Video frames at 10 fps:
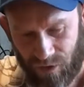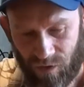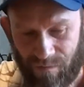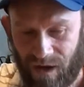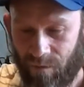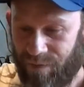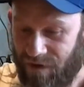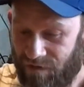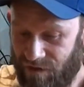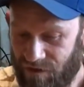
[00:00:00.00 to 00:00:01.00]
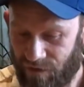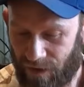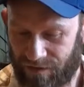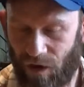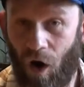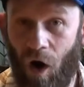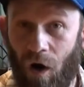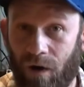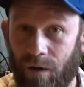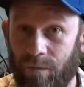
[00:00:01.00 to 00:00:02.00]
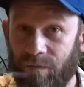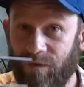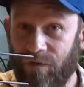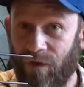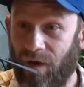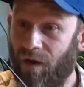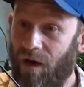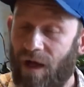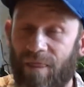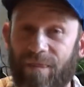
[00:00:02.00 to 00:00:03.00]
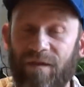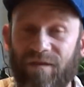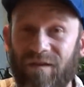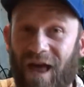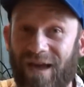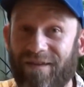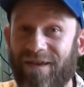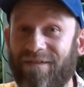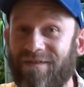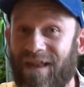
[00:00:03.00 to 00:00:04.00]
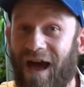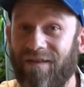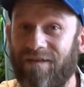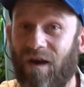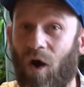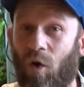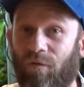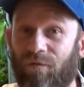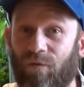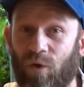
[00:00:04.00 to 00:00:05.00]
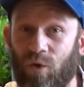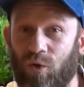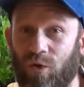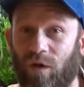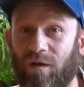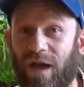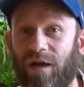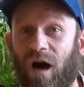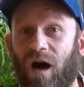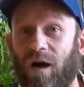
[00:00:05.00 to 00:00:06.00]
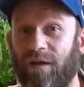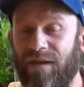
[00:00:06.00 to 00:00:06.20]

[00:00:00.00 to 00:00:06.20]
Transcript: little metal piece. These are like the arms. This light is not a full, like, it's